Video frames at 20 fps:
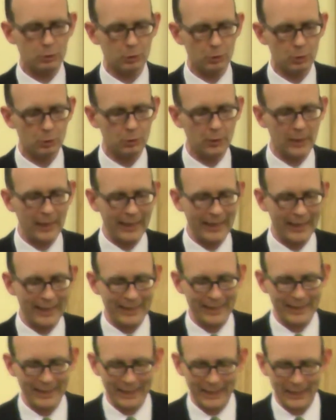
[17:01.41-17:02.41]
to
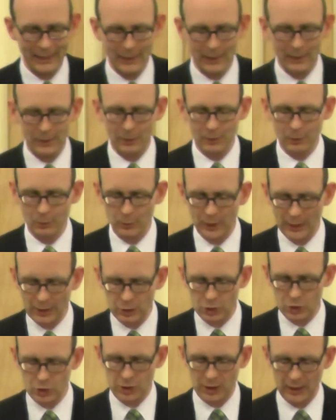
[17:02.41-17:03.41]
a hill
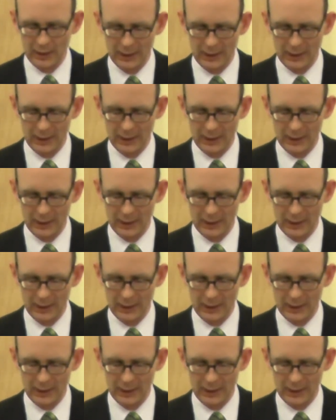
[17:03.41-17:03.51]
which